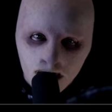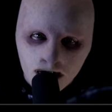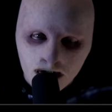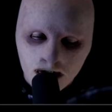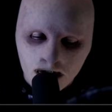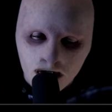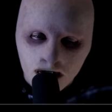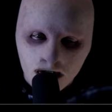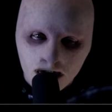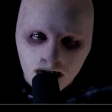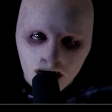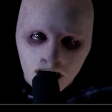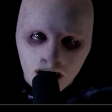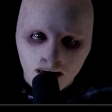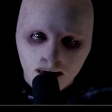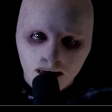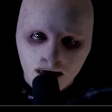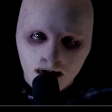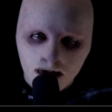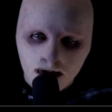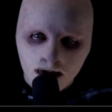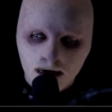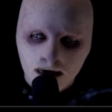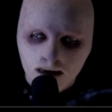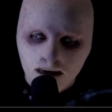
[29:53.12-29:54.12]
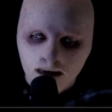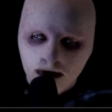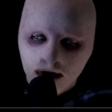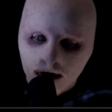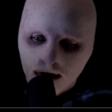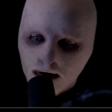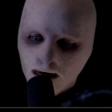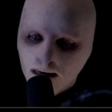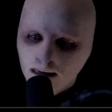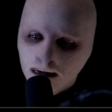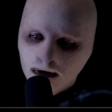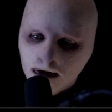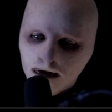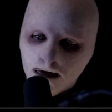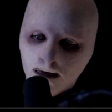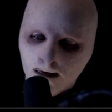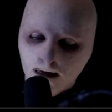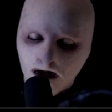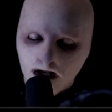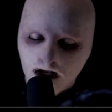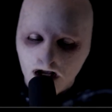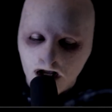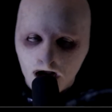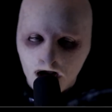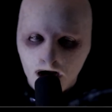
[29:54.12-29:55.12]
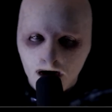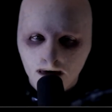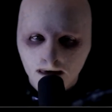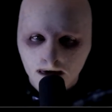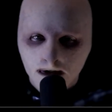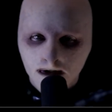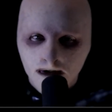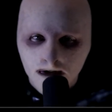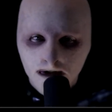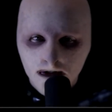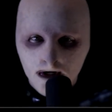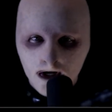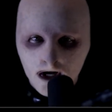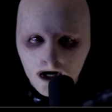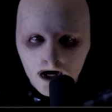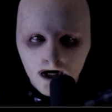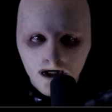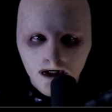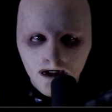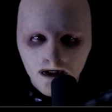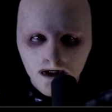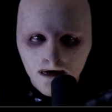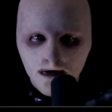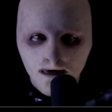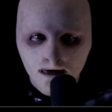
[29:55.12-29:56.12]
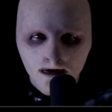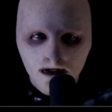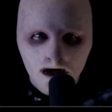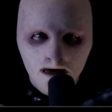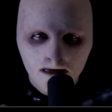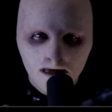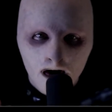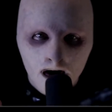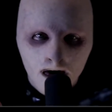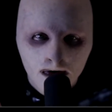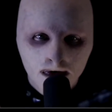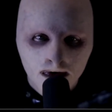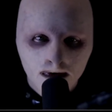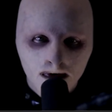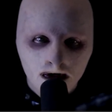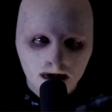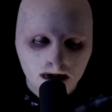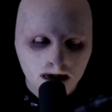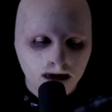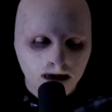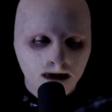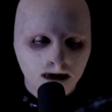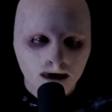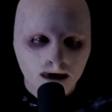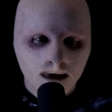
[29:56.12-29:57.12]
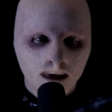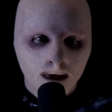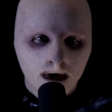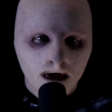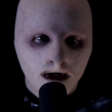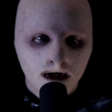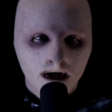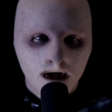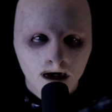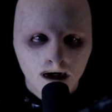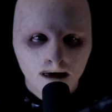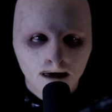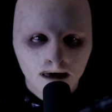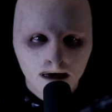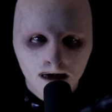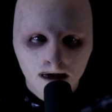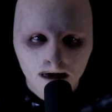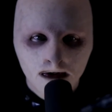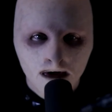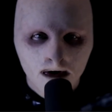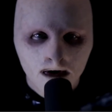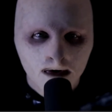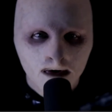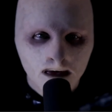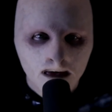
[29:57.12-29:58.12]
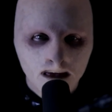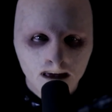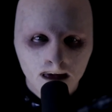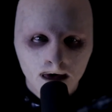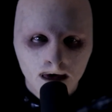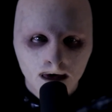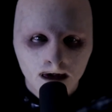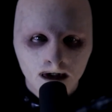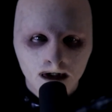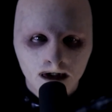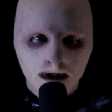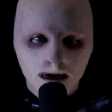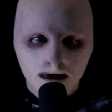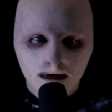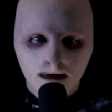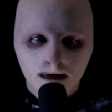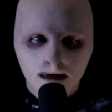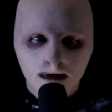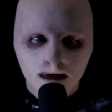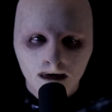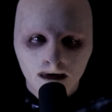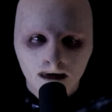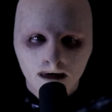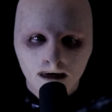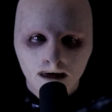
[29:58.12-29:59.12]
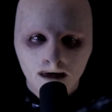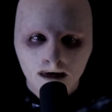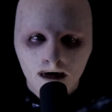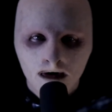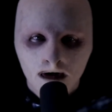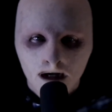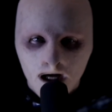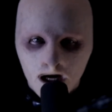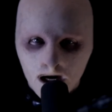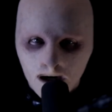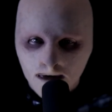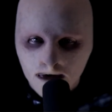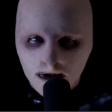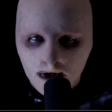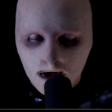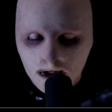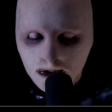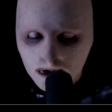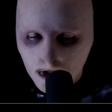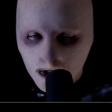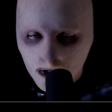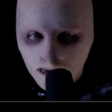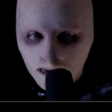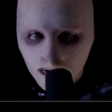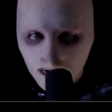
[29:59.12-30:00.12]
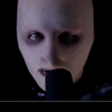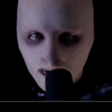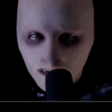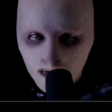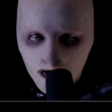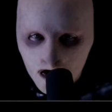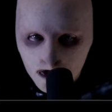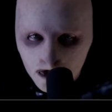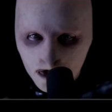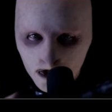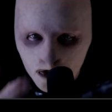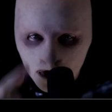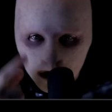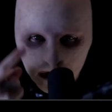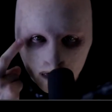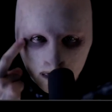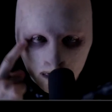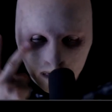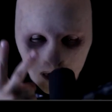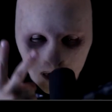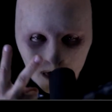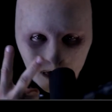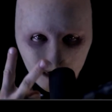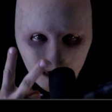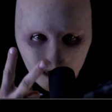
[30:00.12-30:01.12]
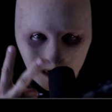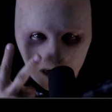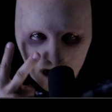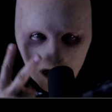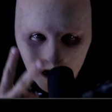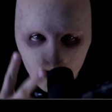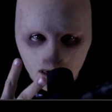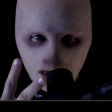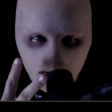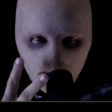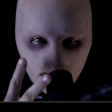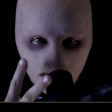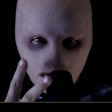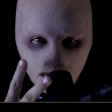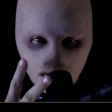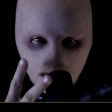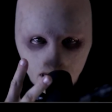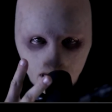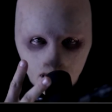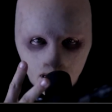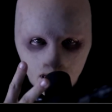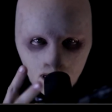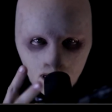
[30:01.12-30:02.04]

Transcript: Since I was in so much trouble in so many counties, I didn't only have house arrest in this one county that I reported to. I was also on probation in two other counties,